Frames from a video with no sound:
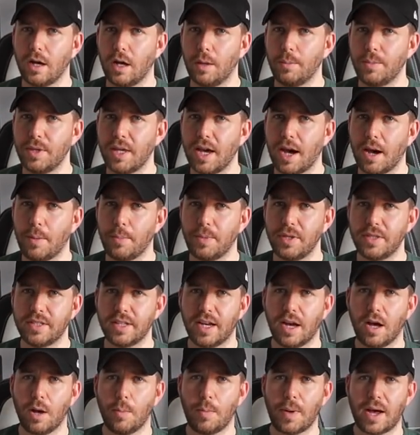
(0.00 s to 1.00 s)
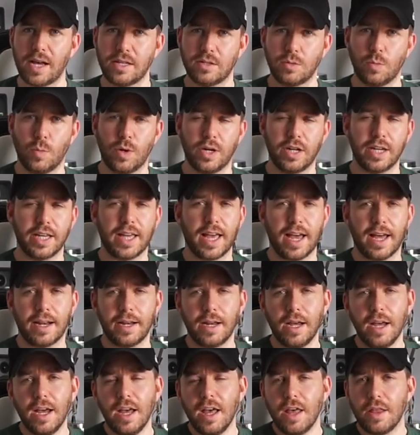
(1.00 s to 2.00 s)
I'll be happy to help as and when I
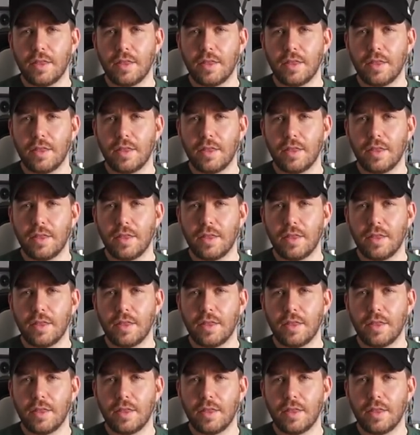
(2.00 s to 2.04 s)
can.